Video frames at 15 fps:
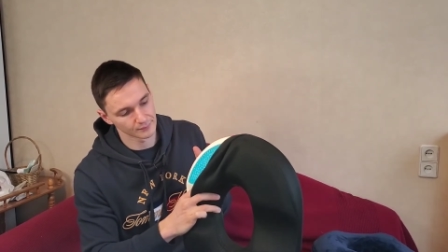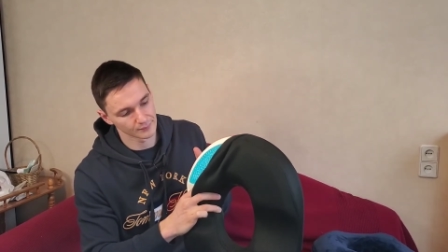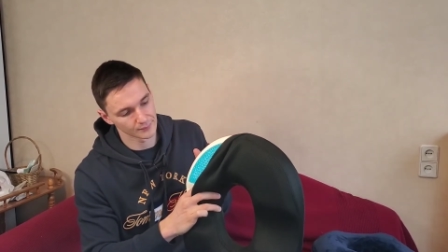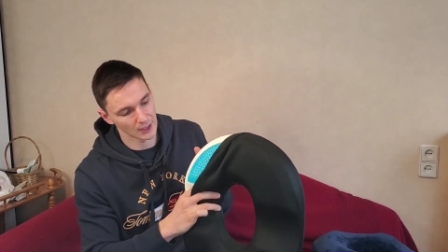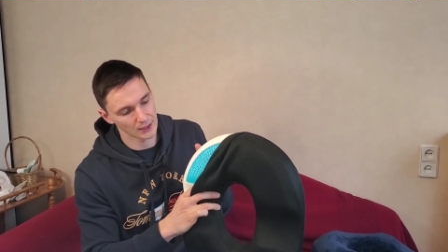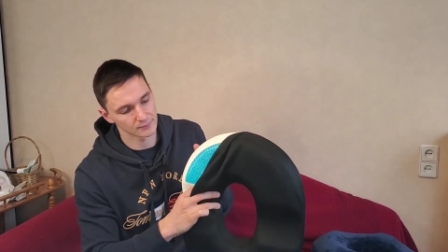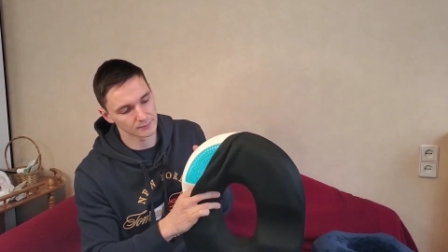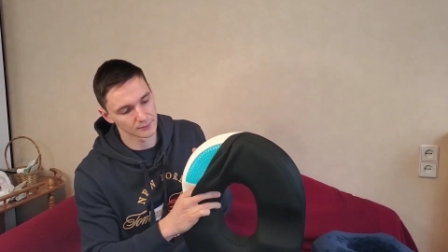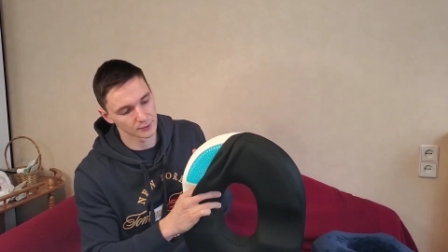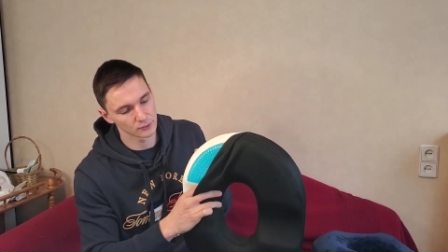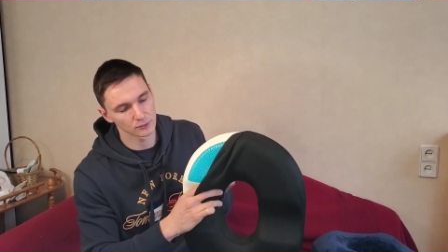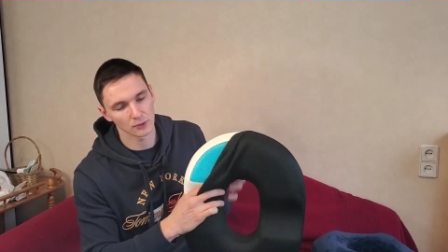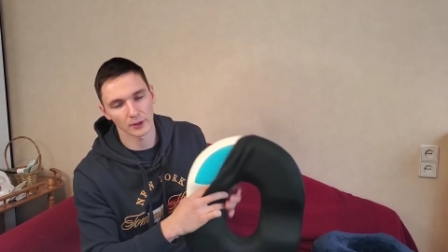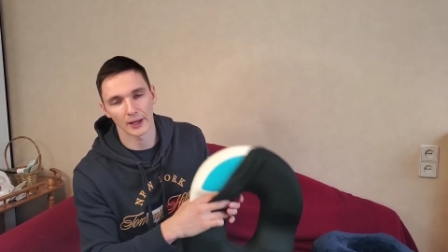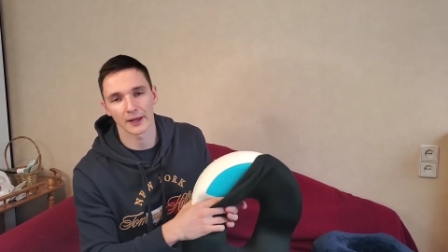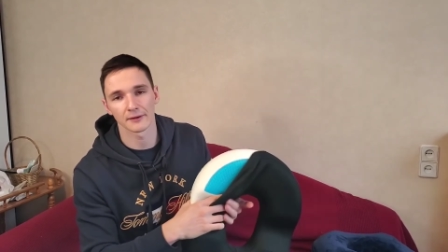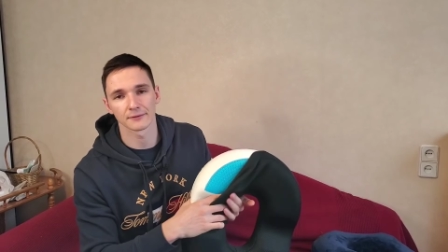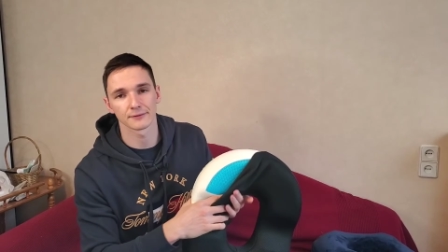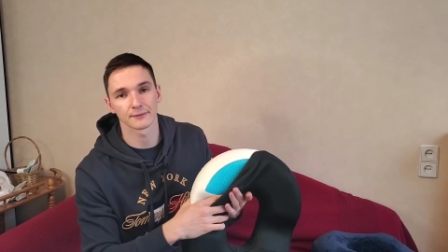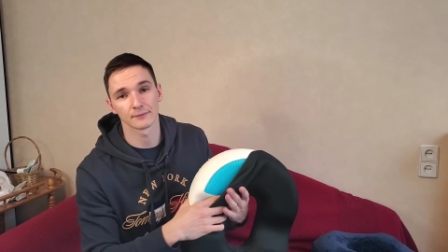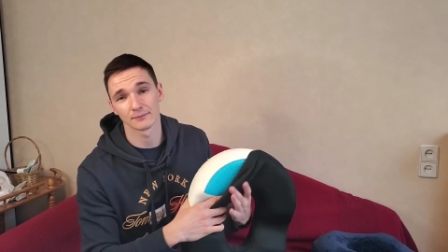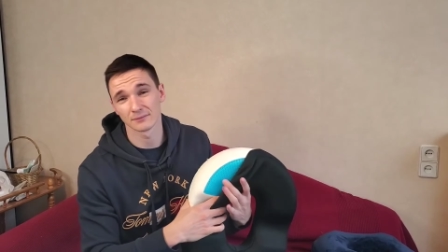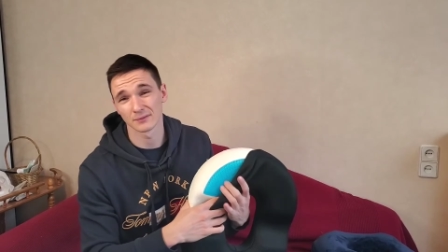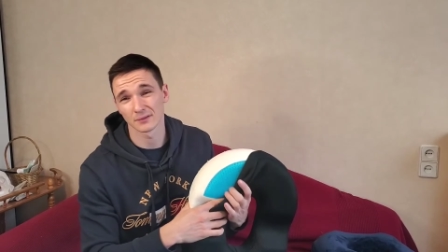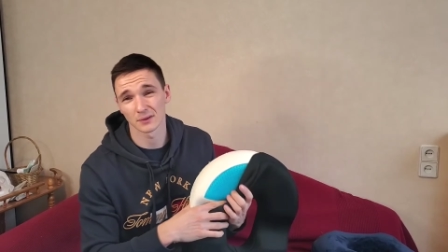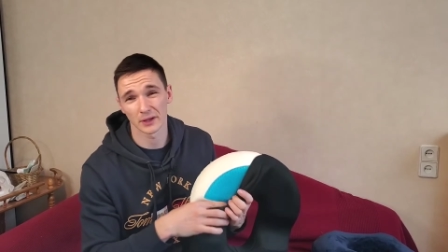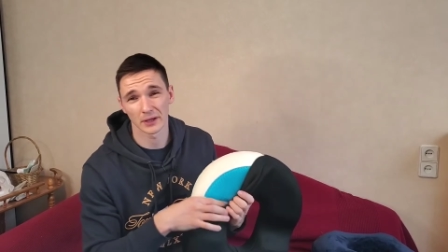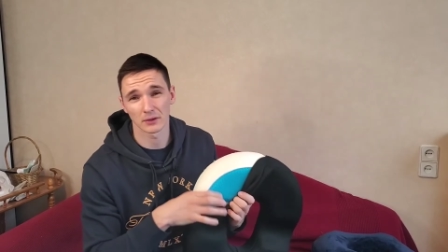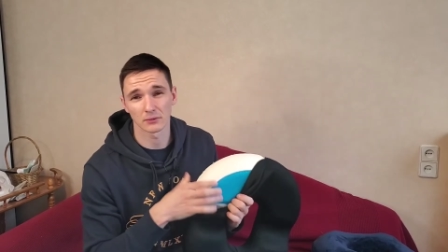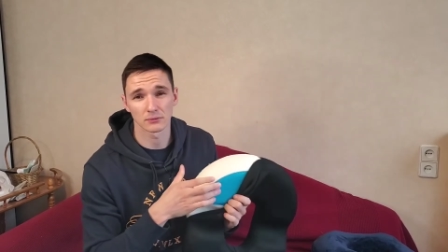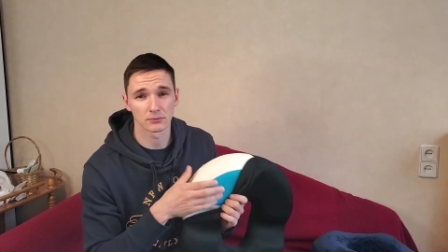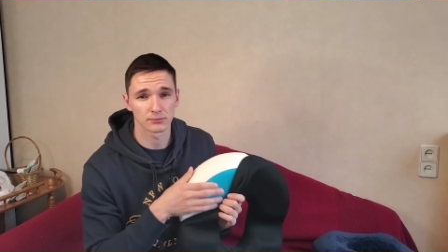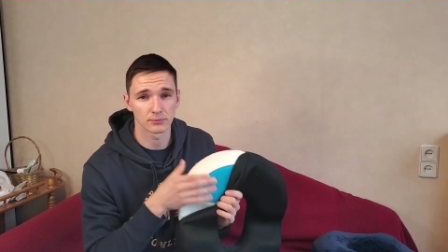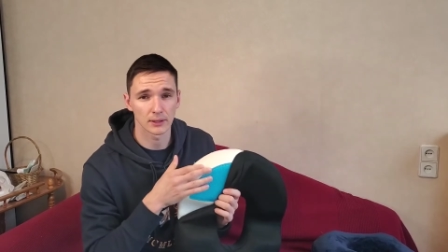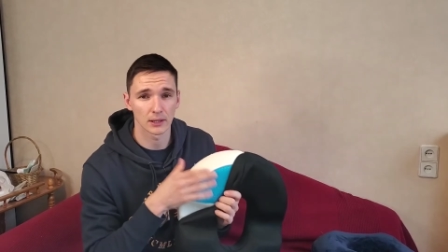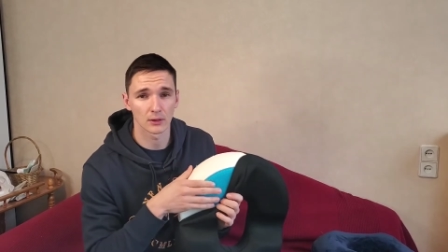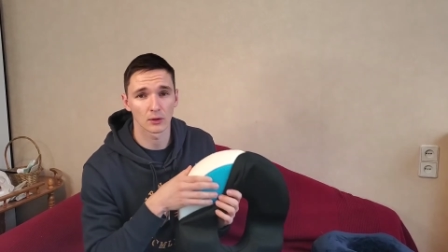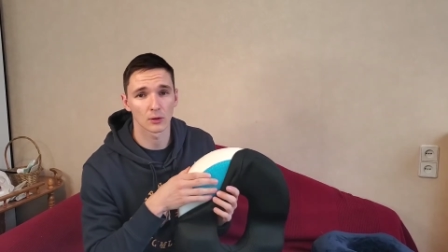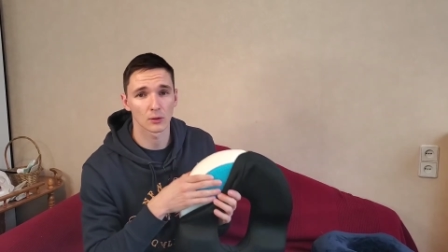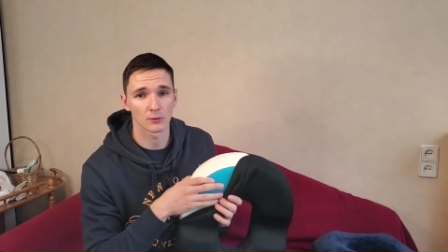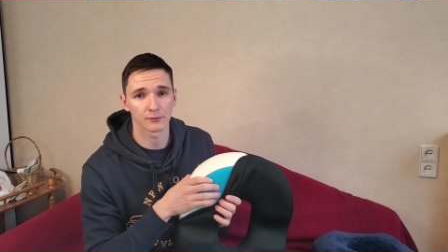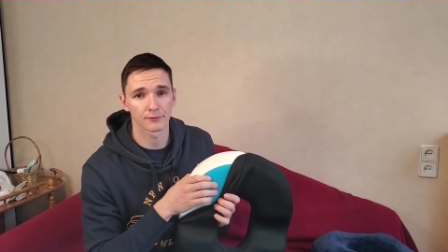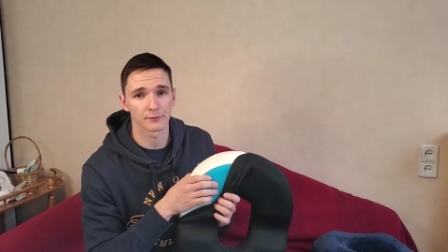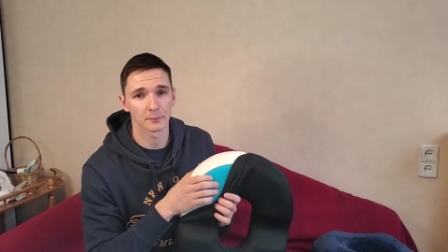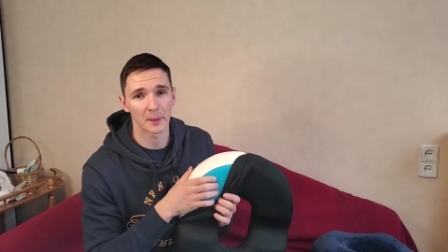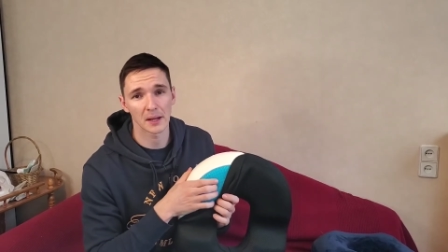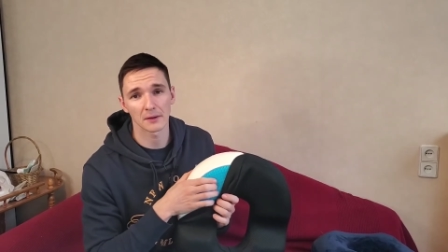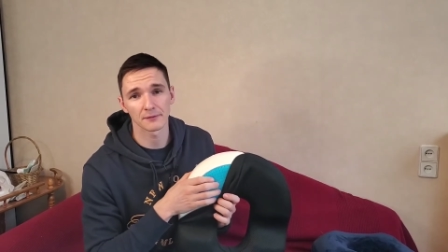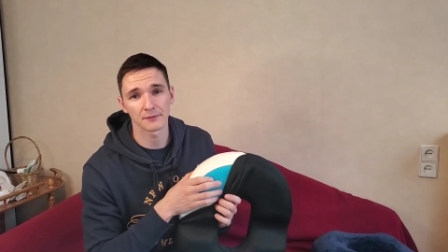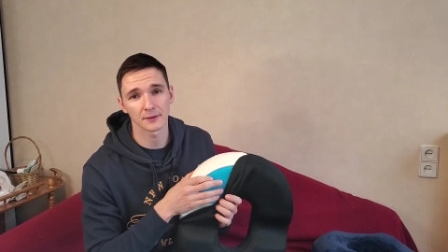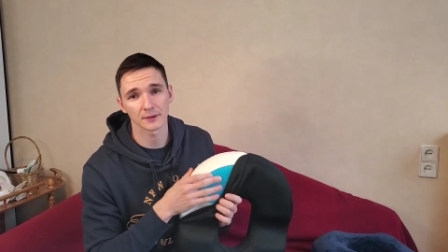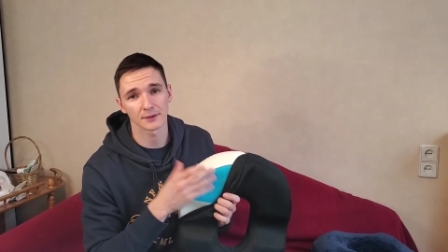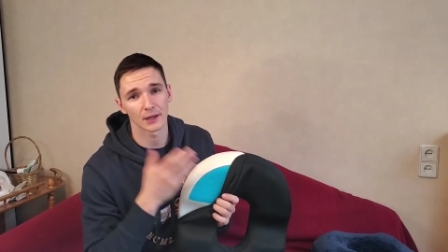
They do not have like a lot of benefit.